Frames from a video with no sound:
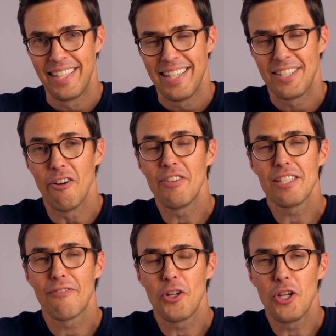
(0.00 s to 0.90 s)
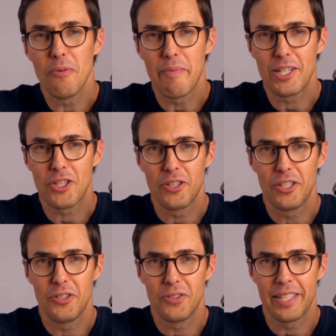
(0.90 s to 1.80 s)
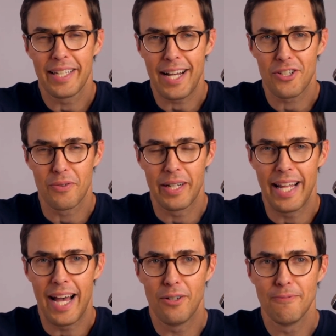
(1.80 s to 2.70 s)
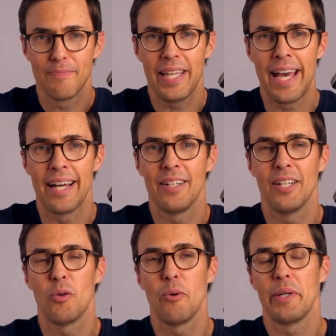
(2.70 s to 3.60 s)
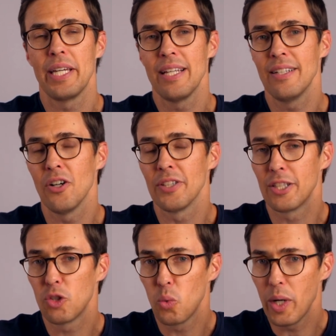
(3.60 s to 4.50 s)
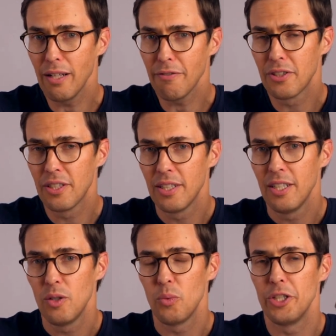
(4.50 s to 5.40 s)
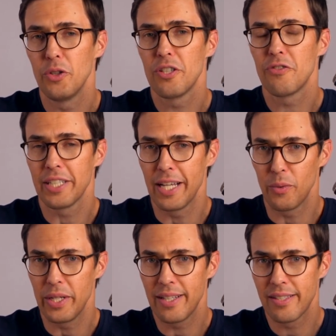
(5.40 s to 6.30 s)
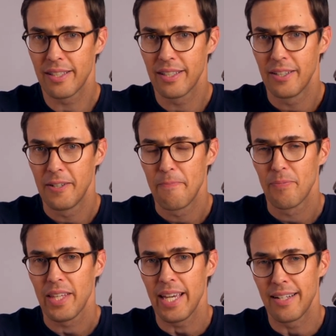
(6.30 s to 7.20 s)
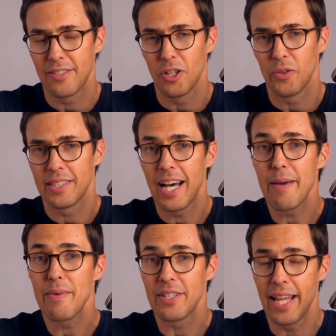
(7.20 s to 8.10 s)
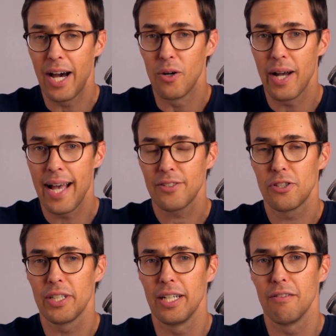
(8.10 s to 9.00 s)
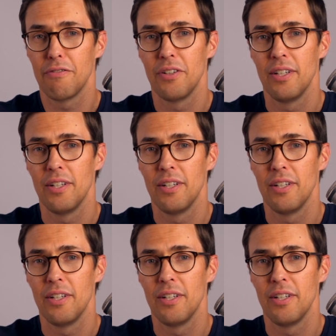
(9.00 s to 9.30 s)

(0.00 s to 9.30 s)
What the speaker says: So if this is for you, make sure you take action right now, and we begin on the 12th. We do this for 10 weeks. And so the time is now. Ask yourself,